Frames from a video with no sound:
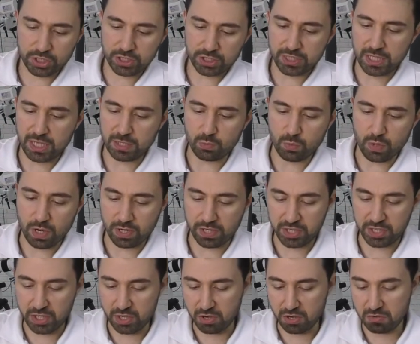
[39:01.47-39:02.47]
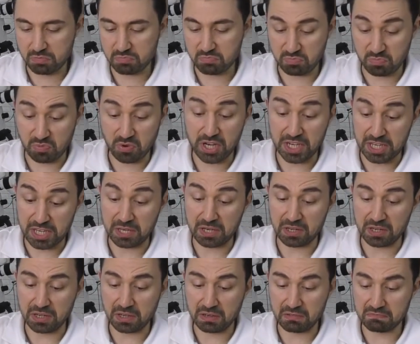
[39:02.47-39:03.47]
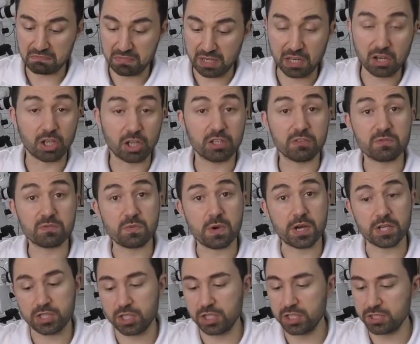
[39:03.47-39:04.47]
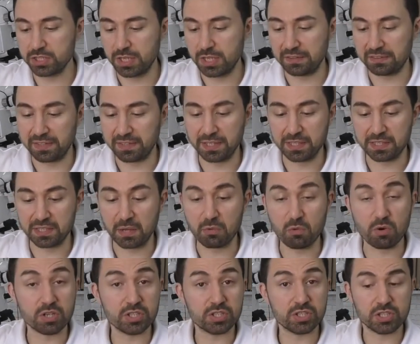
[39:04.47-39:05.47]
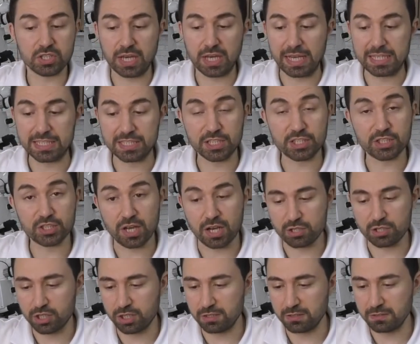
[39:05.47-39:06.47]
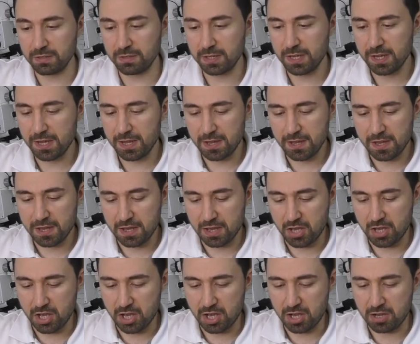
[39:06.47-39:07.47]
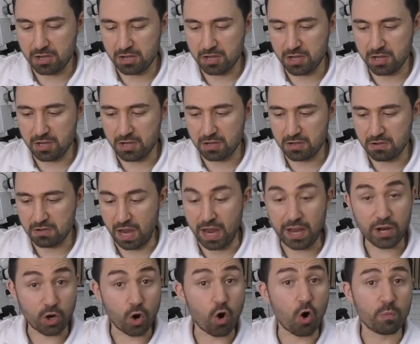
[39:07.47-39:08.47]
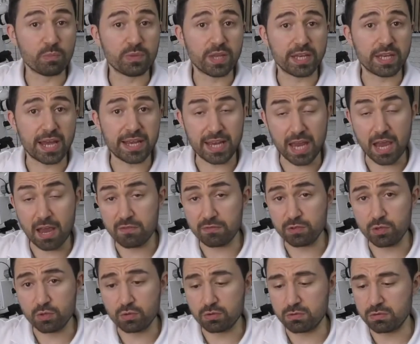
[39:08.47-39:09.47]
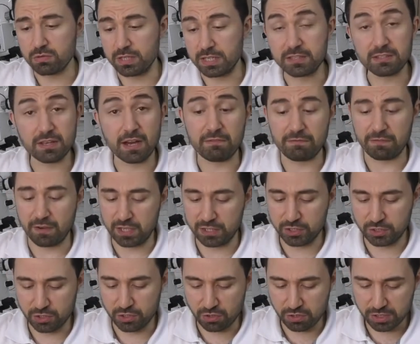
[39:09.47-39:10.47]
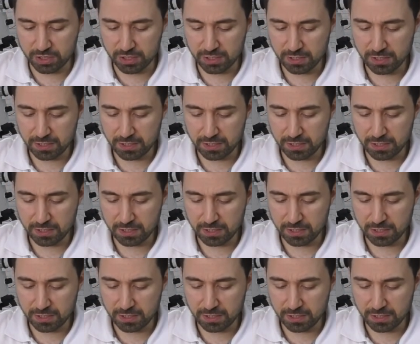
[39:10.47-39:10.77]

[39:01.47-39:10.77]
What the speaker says: that were here. A lot of questions. I think there was nice discussion. I hope that I gave you enough answers.